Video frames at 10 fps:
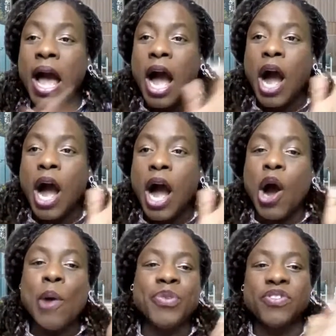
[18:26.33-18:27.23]
I hope to
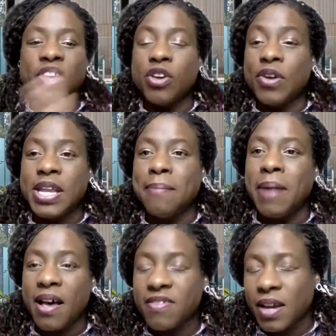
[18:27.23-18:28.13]
see you in the
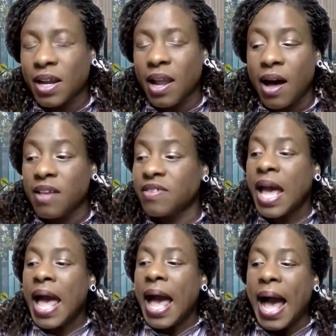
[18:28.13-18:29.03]
masterclass.
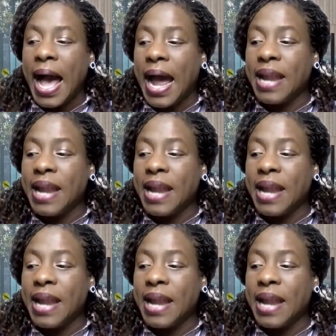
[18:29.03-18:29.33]
And